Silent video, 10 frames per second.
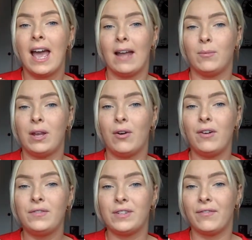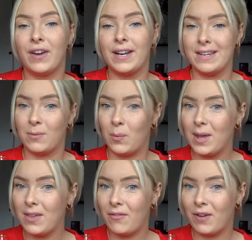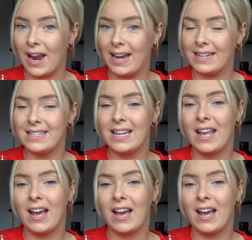And we often find it with a friend,